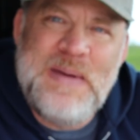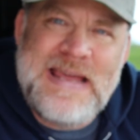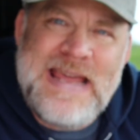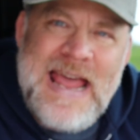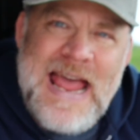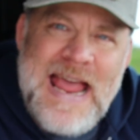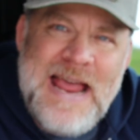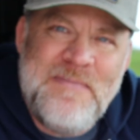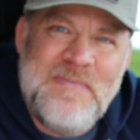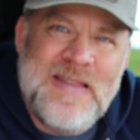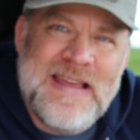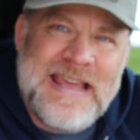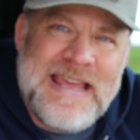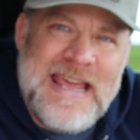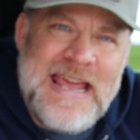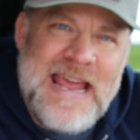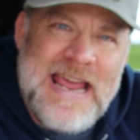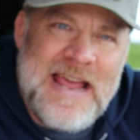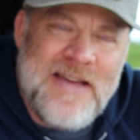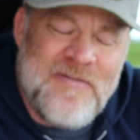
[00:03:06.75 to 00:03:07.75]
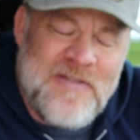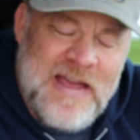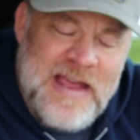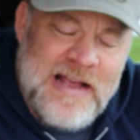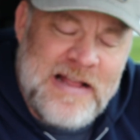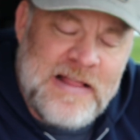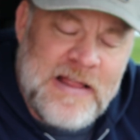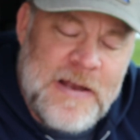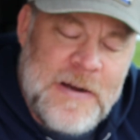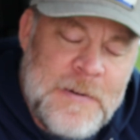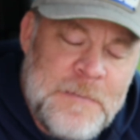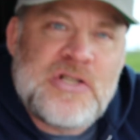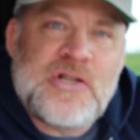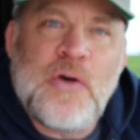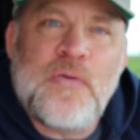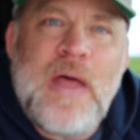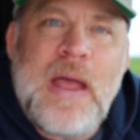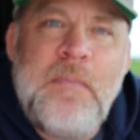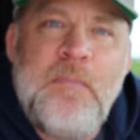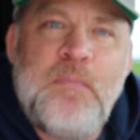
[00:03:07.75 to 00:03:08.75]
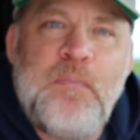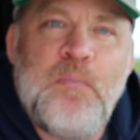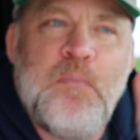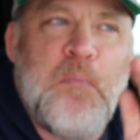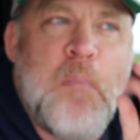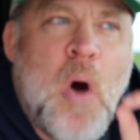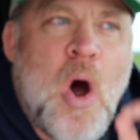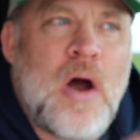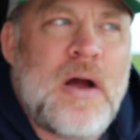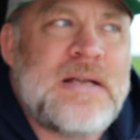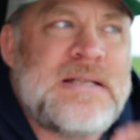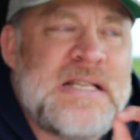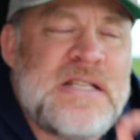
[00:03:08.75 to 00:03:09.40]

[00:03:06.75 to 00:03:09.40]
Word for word: became the King of England. So they marked,